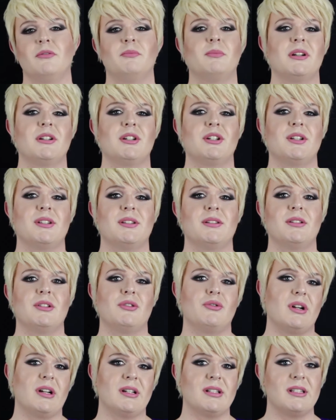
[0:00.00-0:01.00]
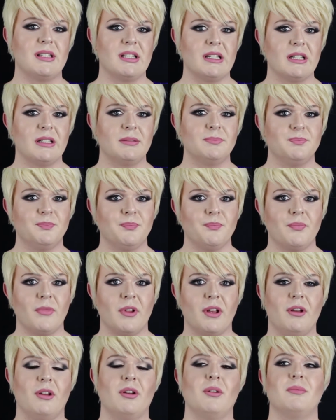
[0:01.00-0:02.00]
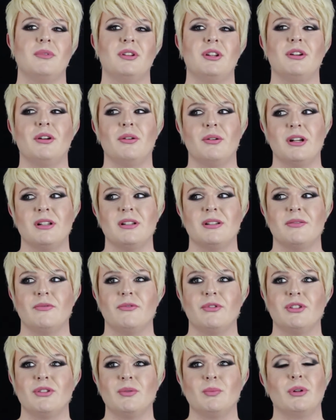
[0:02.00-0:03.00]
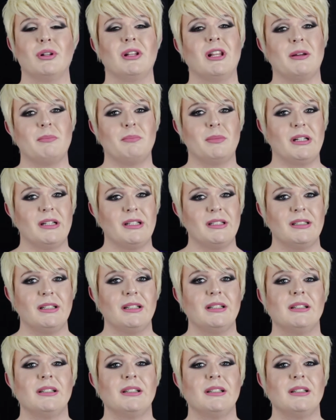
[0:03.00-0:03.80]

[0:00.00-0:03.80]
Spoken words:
Manchester's drag scene, you know, and for someone like me,